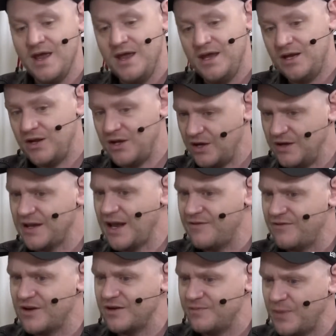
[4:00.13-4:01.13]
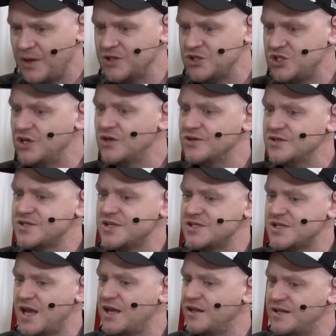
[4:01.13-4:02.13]
You know, he kind of gave a kind of punchy answer
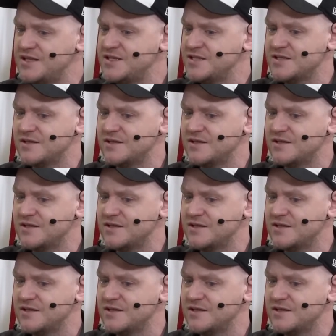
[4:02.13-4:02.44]
saying, this is a